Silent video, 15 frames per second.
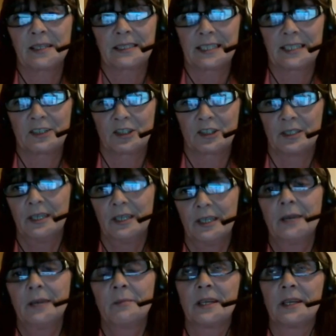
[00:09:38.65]
decision.
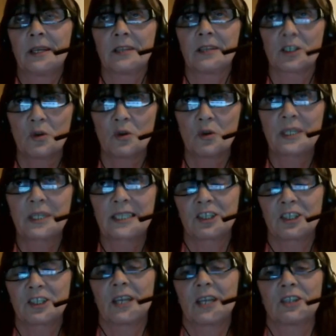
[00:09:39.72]
But there's no
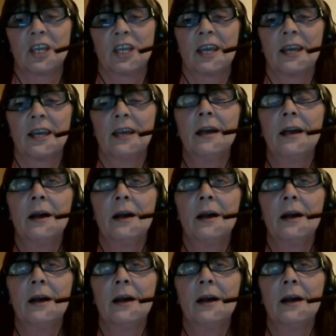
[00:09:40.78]
decision as yet.